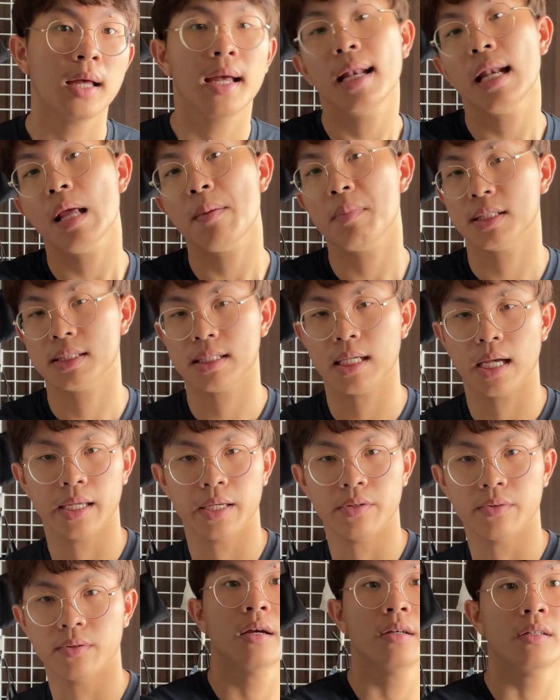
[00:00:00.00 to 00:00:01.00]
let me tell
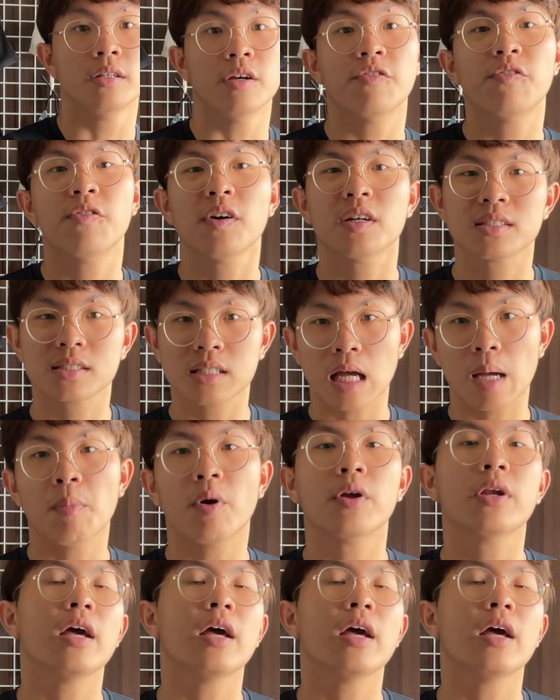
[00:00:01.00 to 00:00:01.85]
you, the first time on